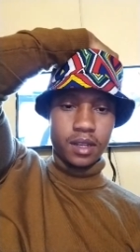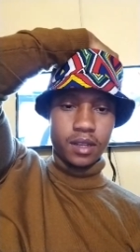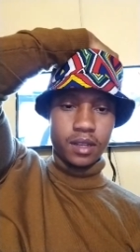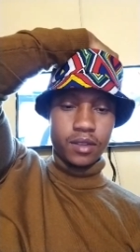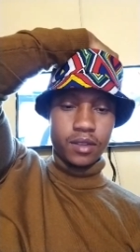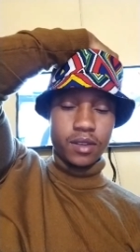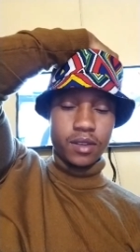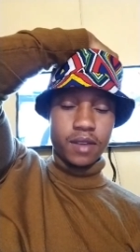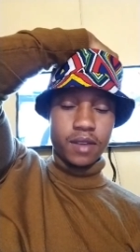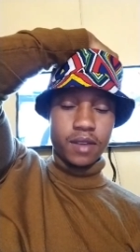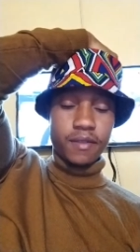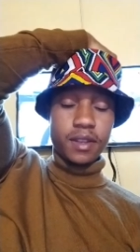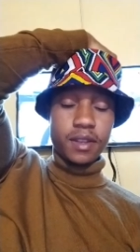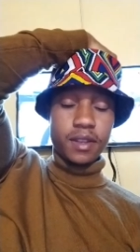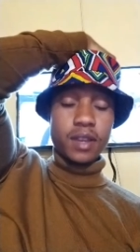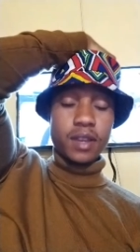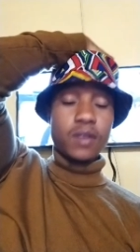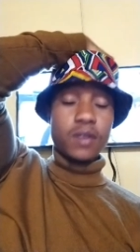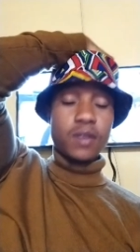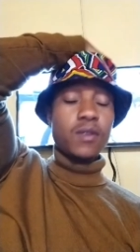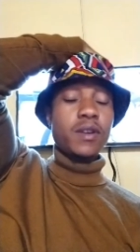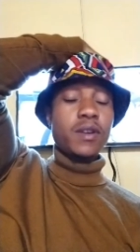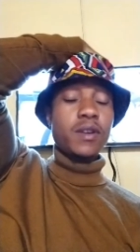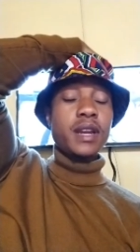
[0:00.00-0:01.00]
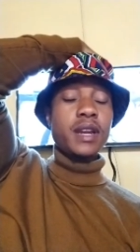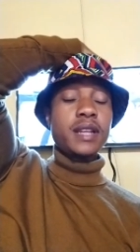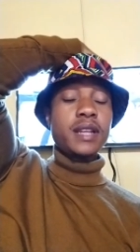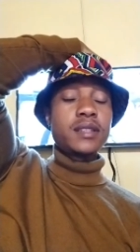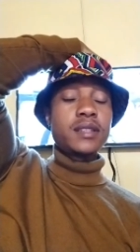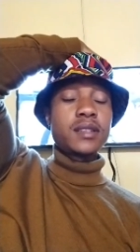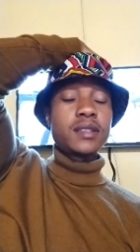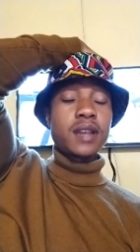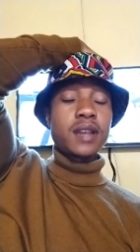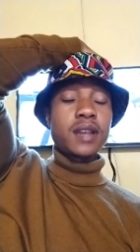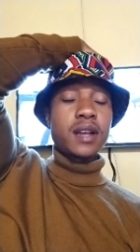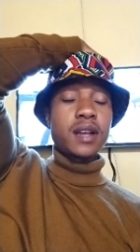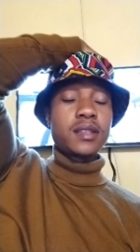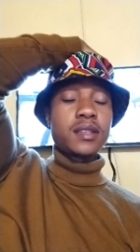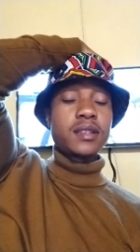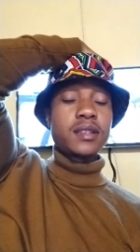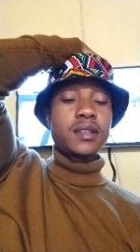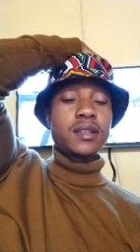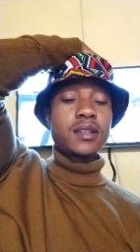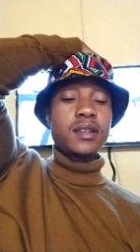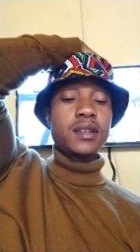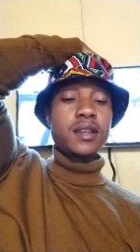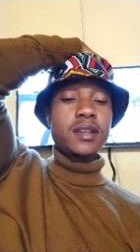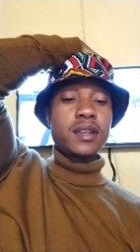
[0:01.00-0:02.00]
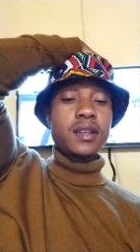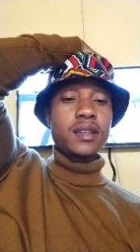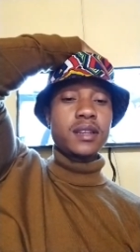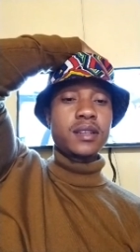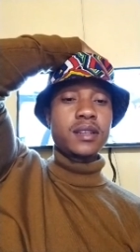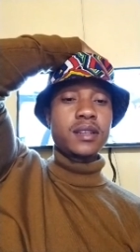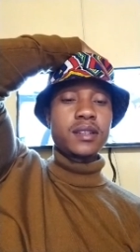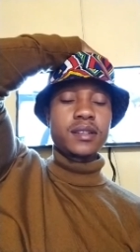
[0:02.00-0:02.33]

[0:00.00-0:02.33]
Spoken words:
you're having a great Saturday.